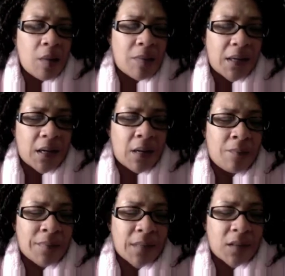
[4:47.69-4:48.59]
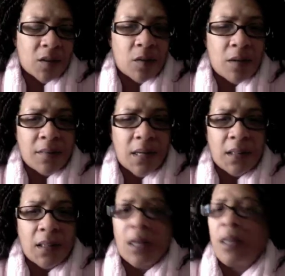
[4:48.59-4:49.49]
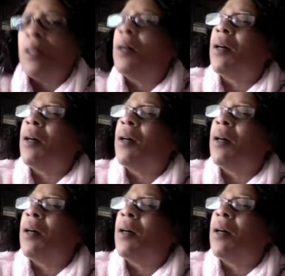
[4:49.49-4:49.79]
but um, it's $12.99